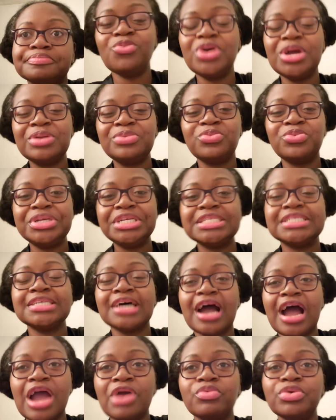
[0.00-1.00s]
When we
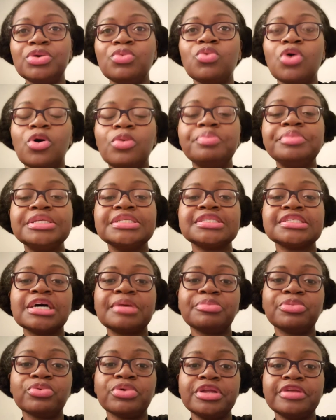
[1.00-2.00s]
die, we won't be
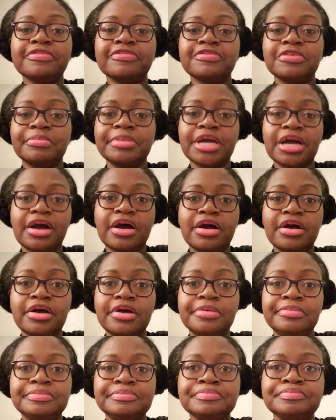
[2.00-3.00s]
separated from God.